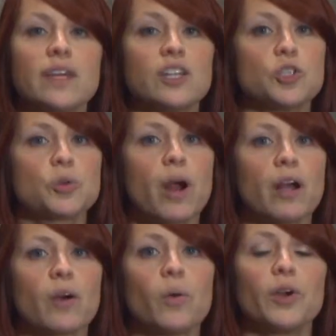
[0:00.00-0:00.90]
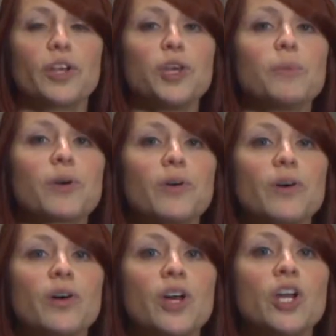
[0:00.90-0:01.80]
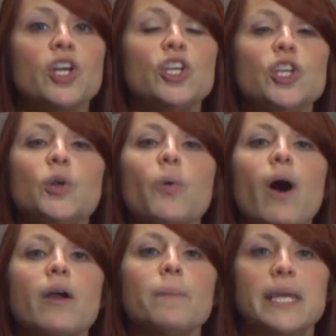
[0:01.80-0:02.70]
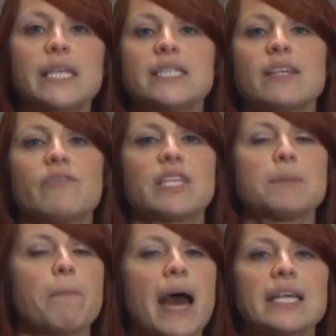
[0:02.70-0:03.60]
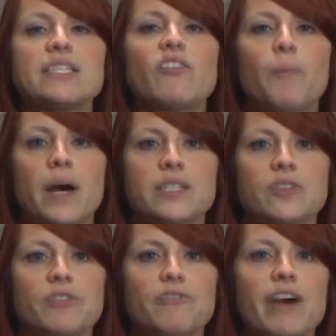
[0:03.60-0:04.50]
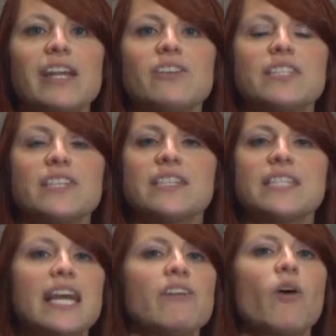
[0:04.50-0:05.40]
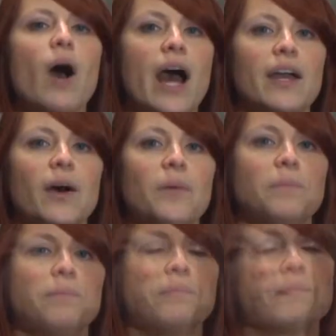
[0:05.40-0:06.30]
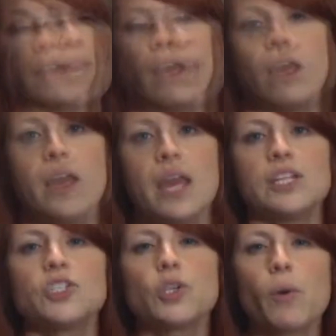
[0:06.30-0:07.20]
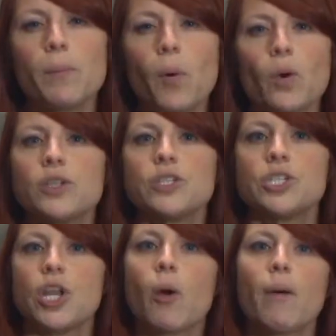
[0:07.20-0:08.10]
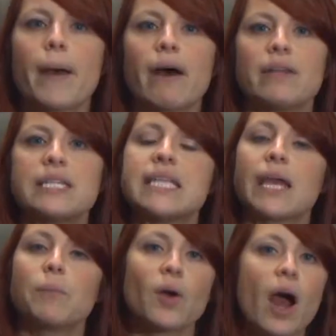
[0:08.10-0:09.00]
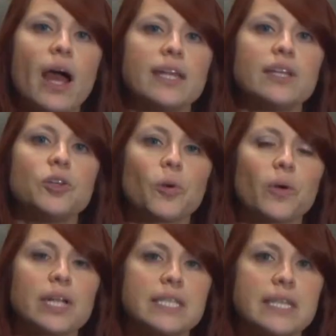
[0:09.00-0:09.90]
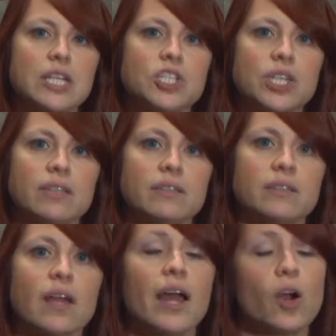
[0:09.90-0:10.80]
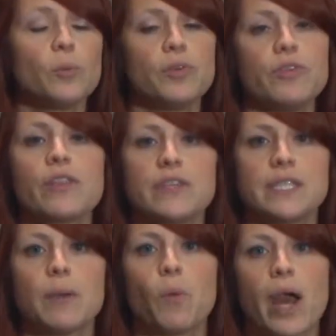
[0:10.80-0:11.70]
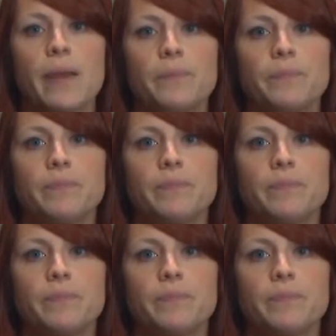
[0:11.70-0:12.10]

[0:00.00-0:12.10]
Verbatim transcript: in a truck or a cubicle, you are a piece of this massive puzzle vital to the state of Ohio. It's so important to know about and take pride in your organization. I hope you feel the same way.